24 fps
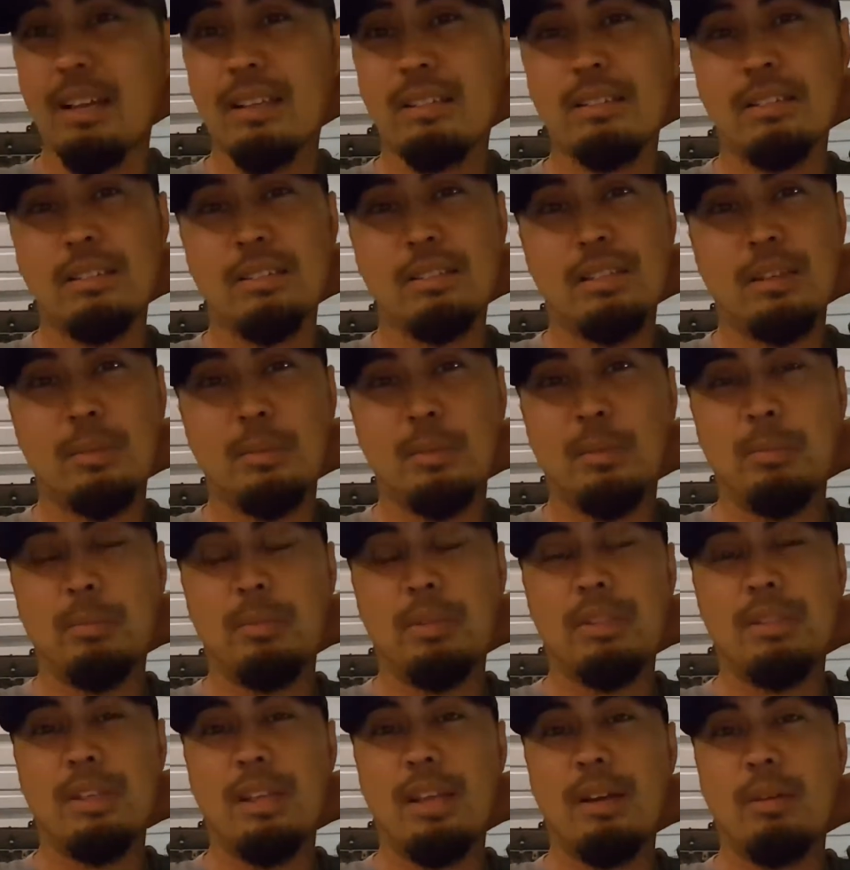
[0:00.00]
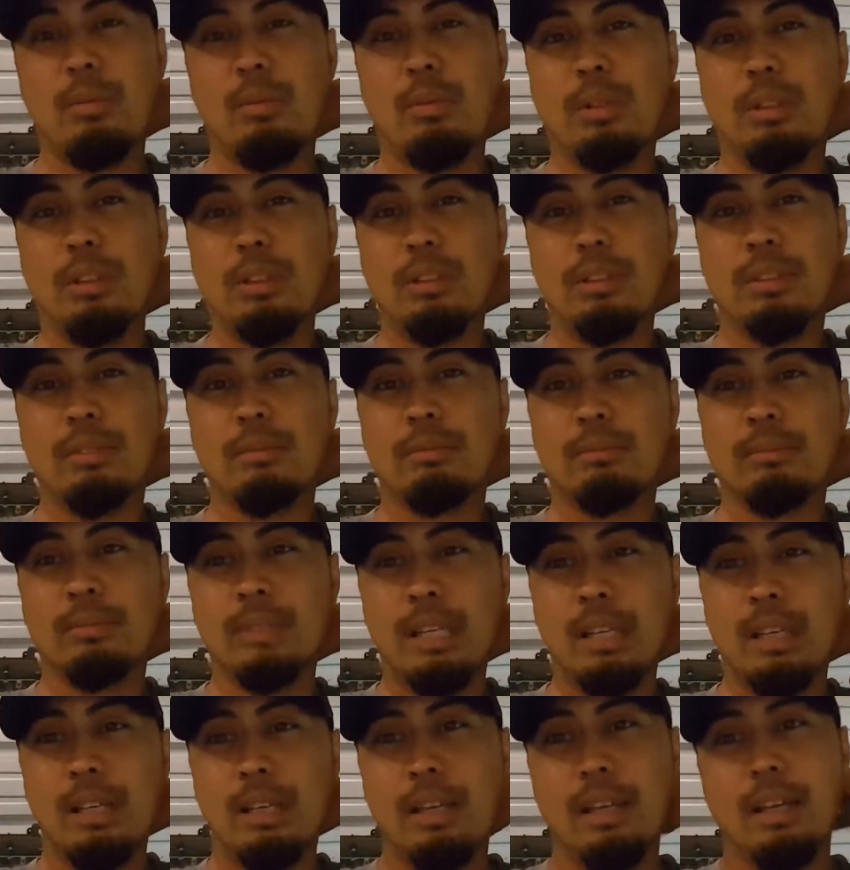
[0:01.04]
it's because I've been busy at work
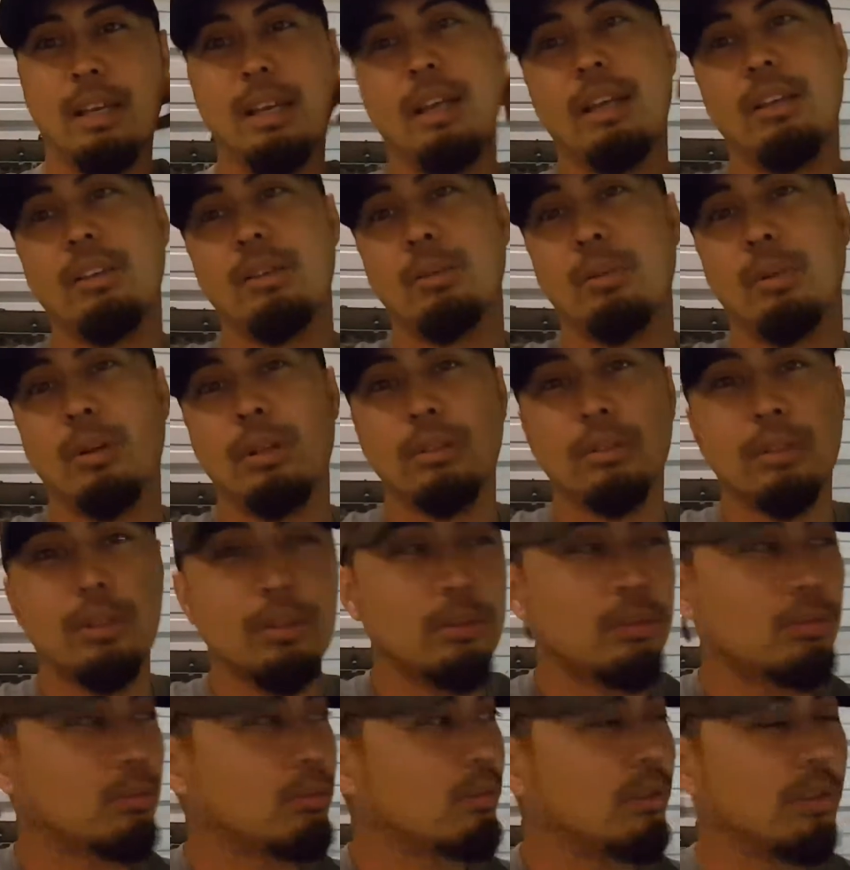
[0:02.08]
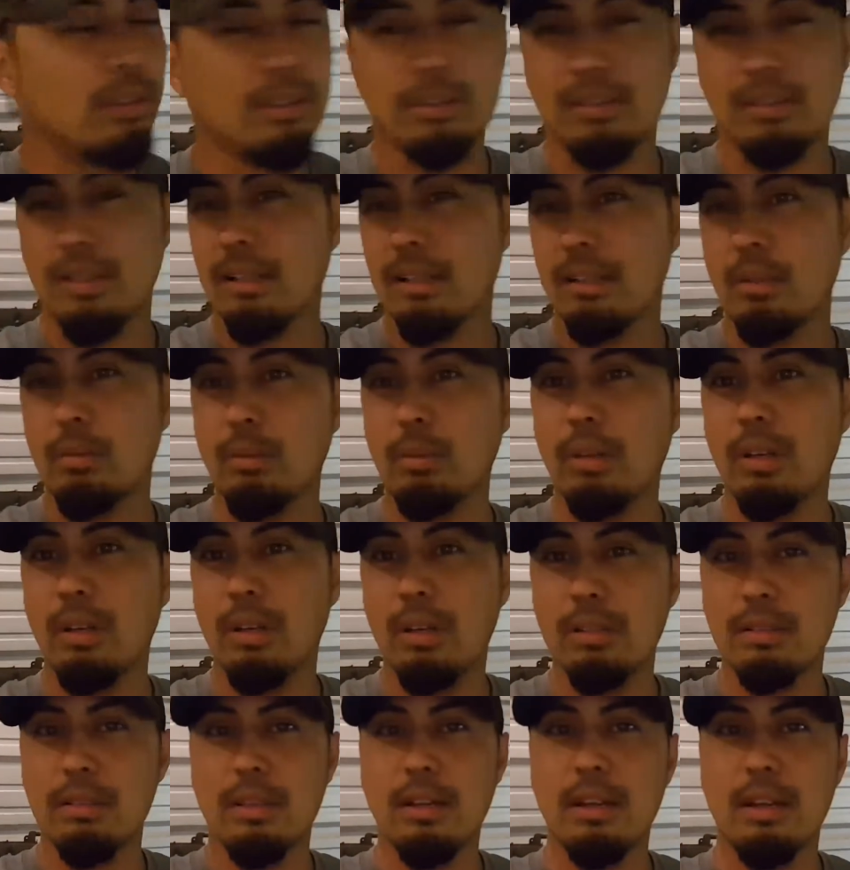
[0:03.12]
and you all know exactly what it
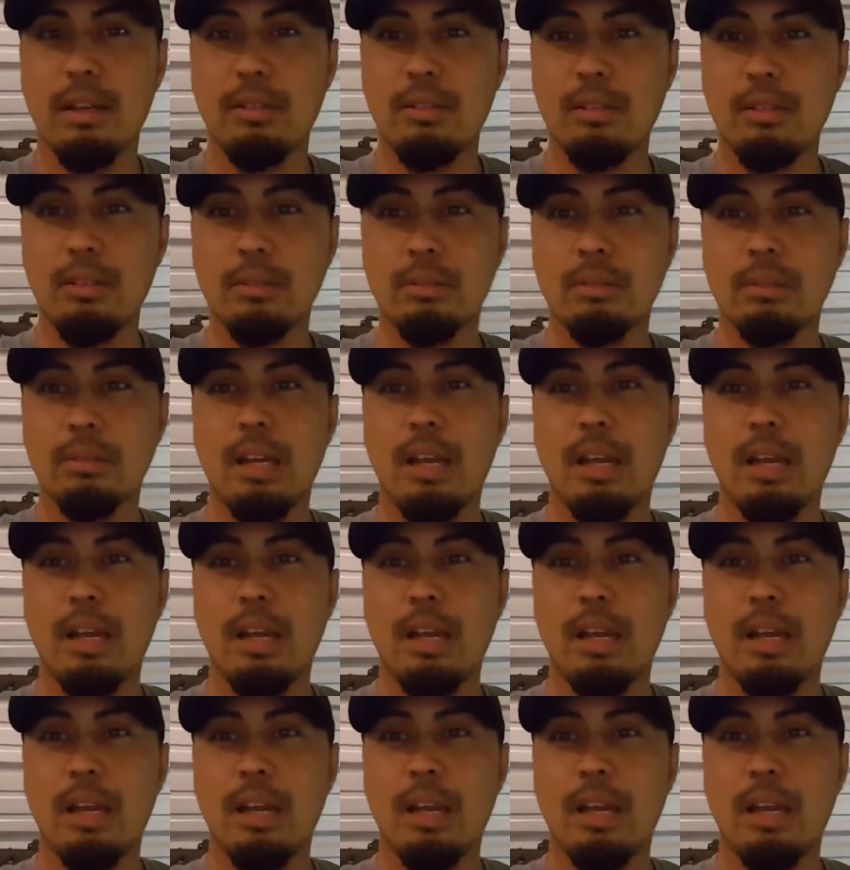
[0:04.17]
is that I do.